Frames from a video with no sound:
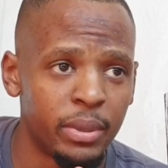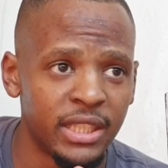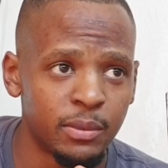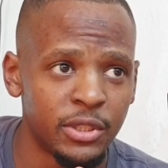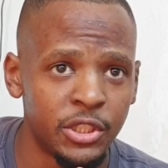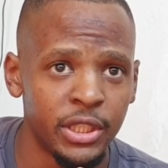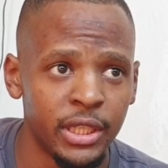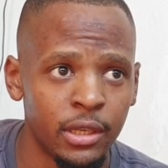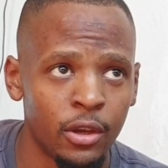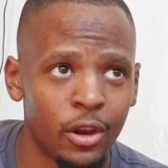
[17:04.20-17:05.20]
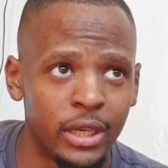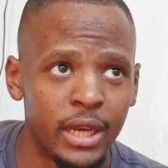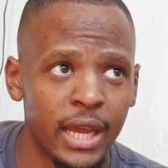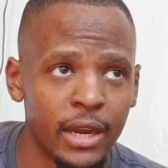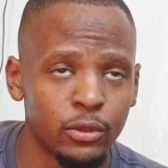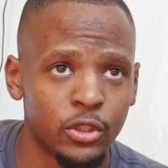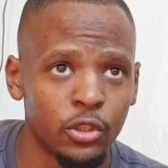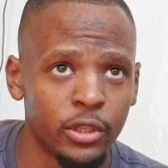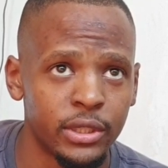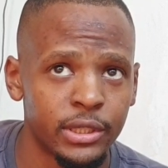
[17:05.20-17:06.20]
press machine on a narrow
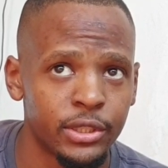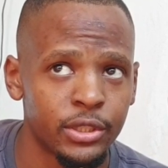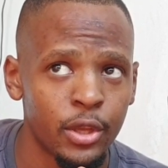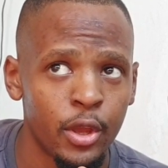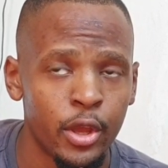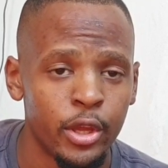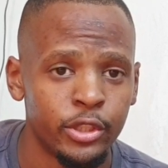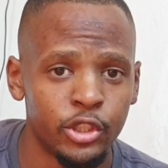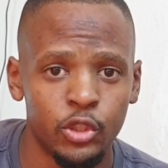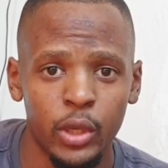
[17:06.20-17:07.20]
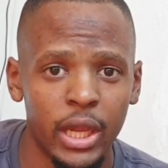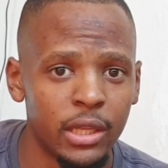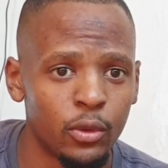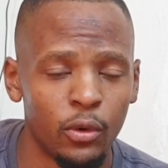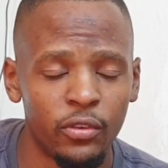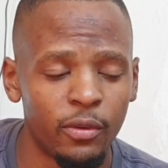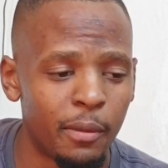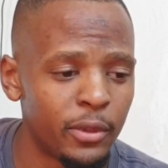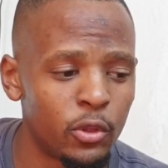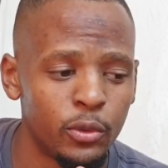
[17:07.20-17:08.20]
stance just to kill it off,
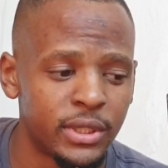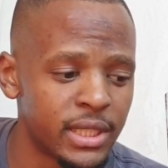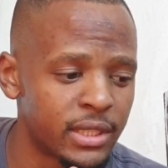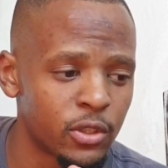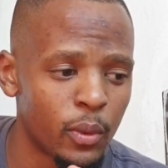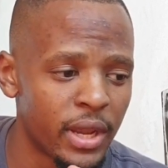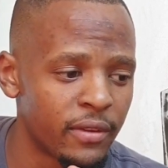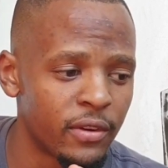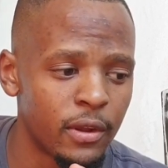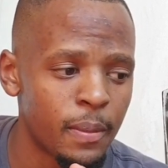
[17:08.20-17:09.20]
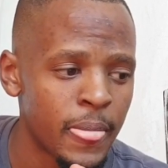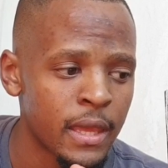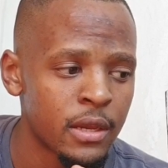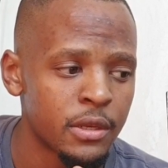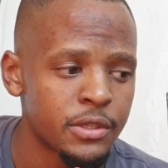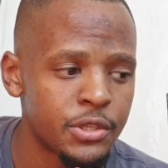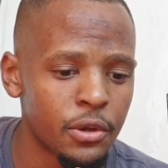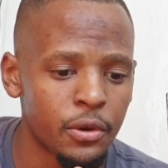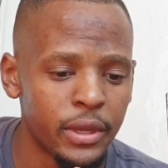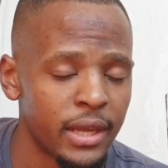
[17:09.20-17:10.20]
maybe 2 sets or whatever.
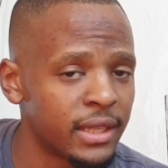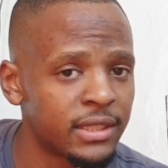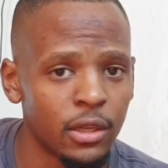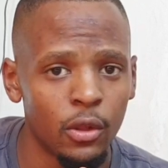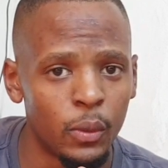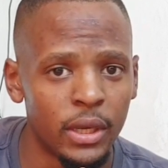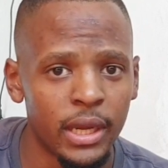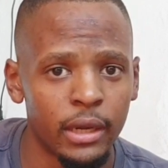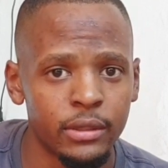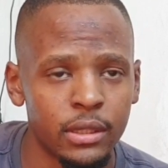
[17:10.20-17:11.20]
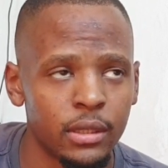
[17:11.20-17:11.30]
So yeah, that's the whole workout.